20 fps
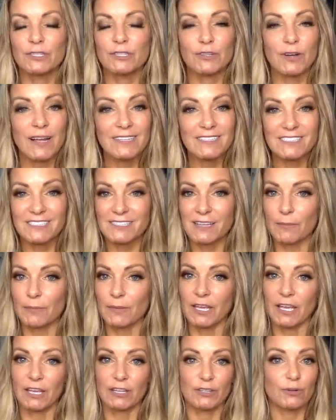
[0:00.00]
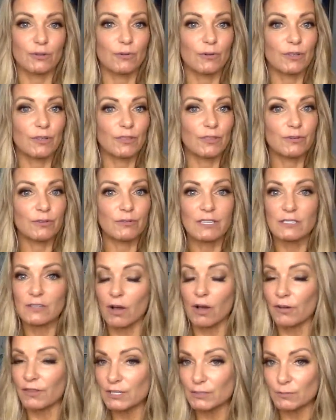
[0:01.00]
at Summit and you're going through
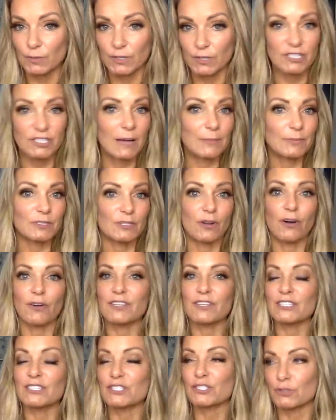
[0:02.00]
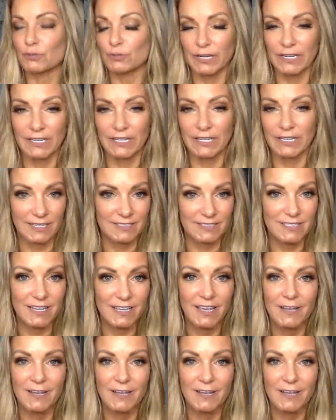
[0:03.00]
all these workshops and all these trainings,